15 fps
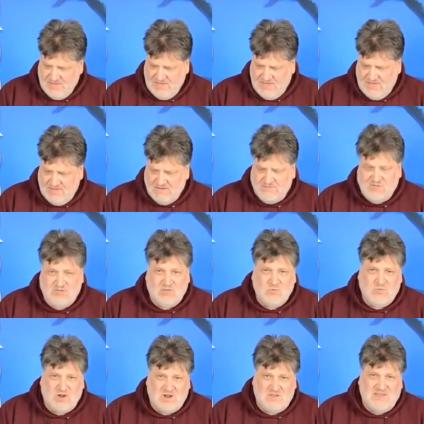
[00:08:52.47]
If you
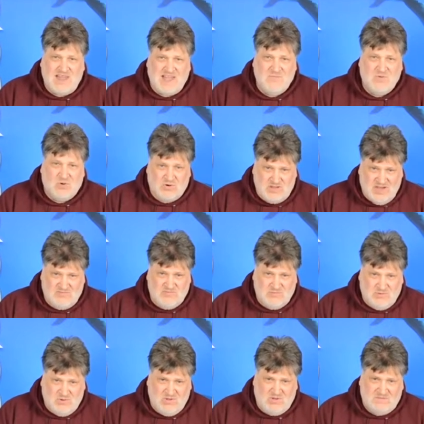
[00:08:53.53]
want to dive more
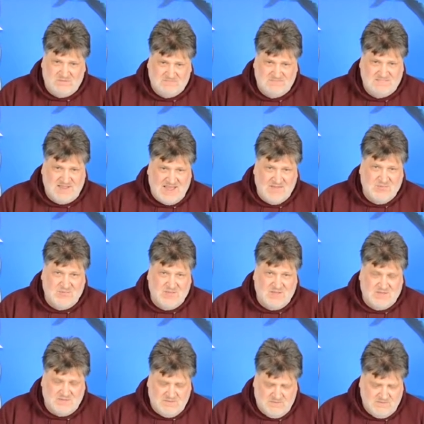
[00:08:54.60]
comfortable, dive with
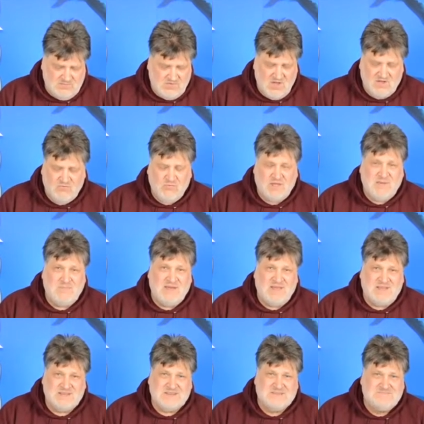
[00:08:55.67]
a soft weight
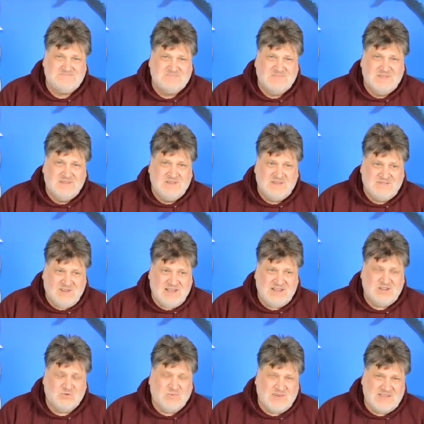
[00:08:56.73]
belt,
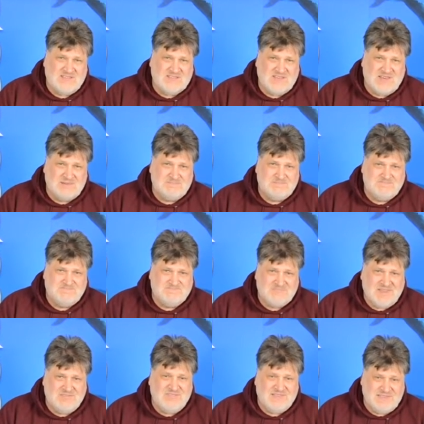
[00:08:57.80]
divide your weights up.
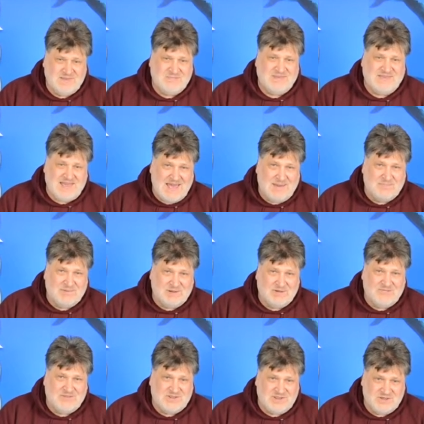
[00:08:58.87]
I think you'll be happier
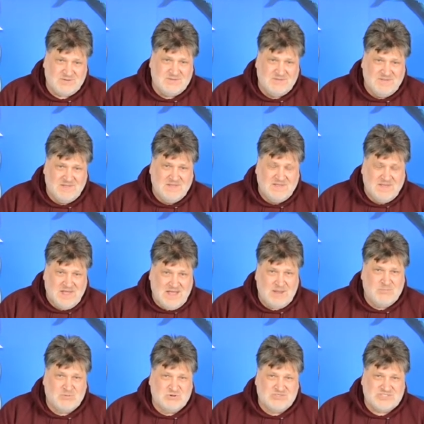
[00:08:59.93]
if you do.
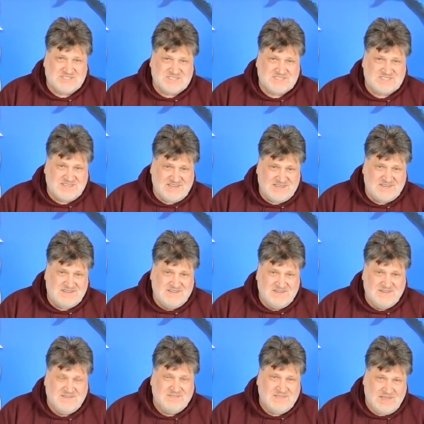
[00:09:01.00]
I'm Justinen.
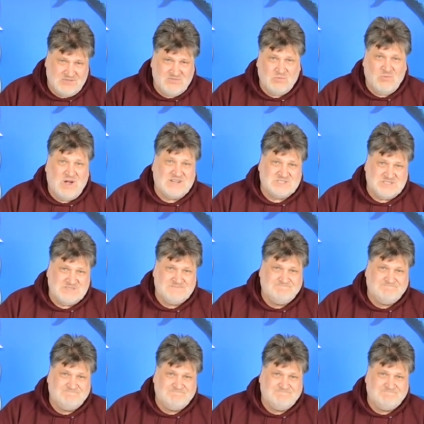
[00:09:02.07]
Thanks for watching.